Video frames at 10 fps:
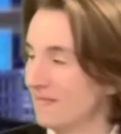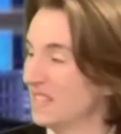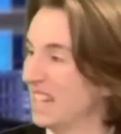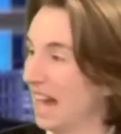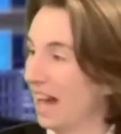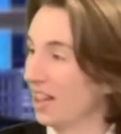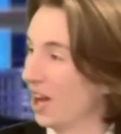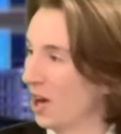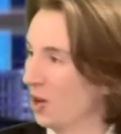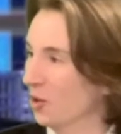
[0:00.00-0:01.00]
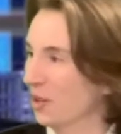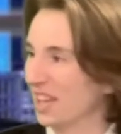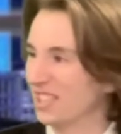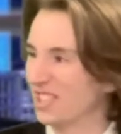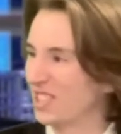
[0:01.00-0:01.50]
Hello, it's
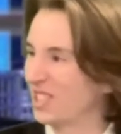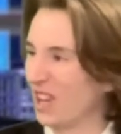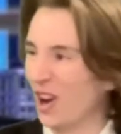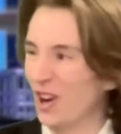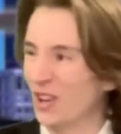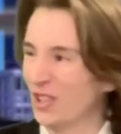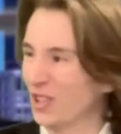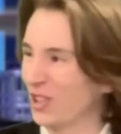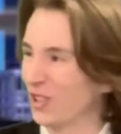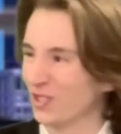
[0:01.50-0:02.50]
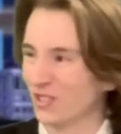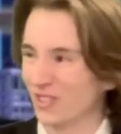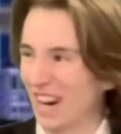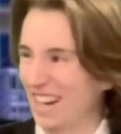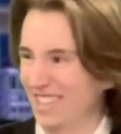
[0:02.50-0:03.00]
so
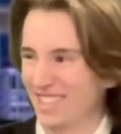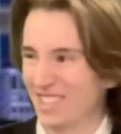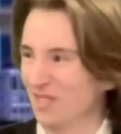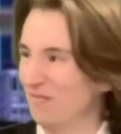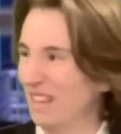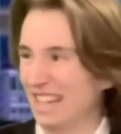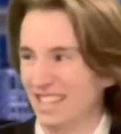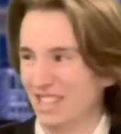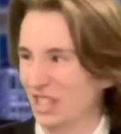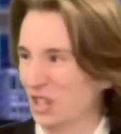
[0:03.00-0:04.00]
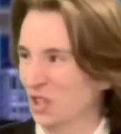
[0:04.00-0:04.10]
great to meet you.